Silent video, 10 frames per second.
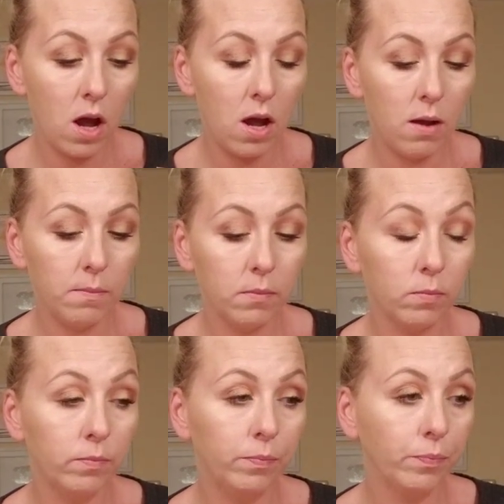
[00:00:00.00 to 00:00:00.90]

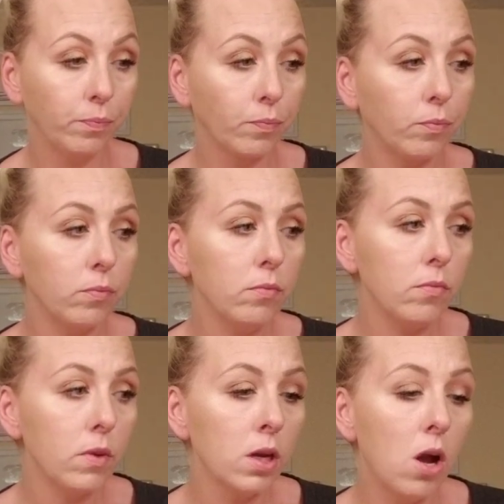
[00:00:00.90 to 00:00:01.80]

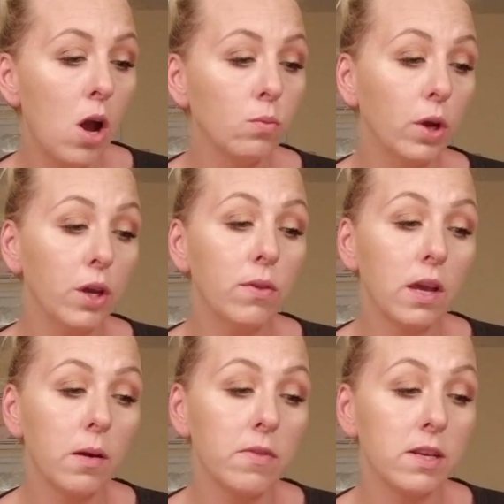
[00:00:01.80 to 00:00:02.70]
on what you
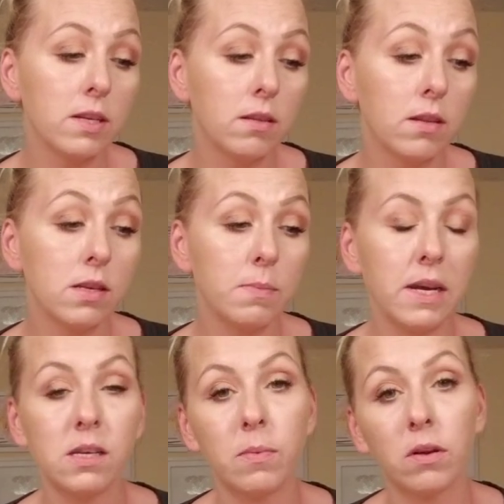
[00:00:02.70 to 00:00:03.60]
think of the
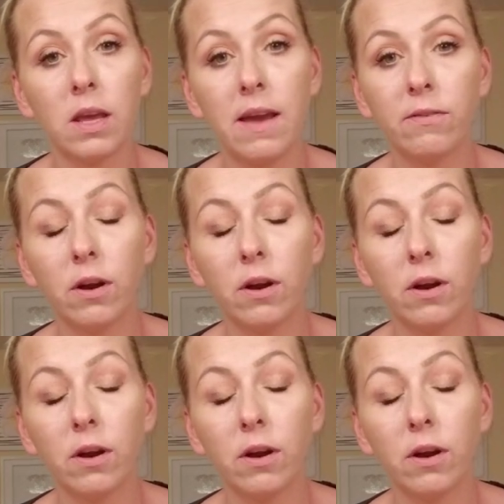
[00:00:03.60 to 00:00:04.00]
Spice Up Your Life,